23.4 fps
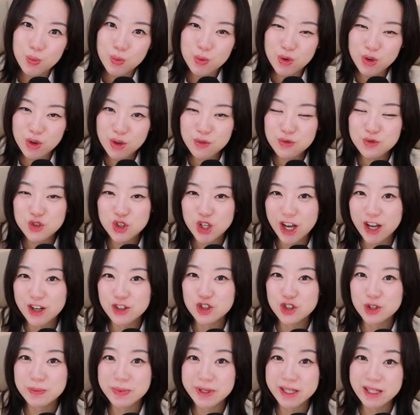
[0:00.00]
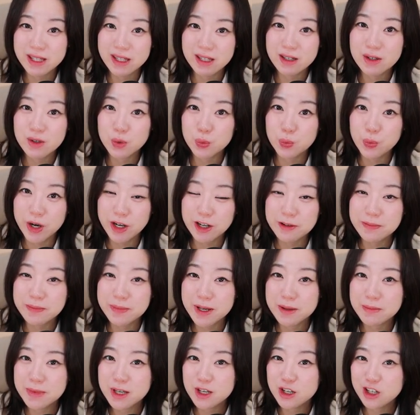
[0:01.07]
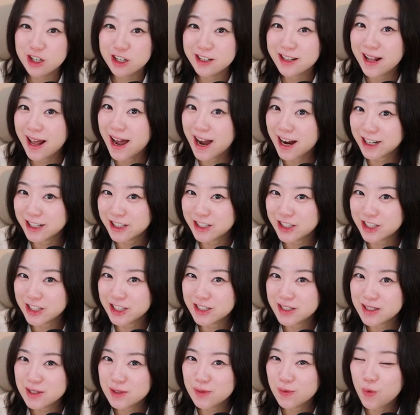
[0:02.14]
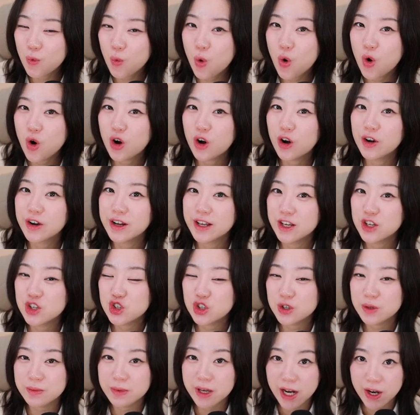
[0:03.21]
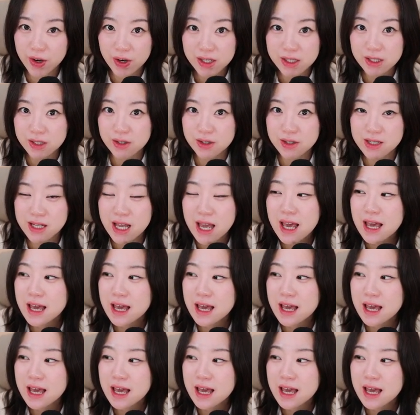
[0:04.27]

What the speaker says: if ChatGPT could recommend me good actors for each character.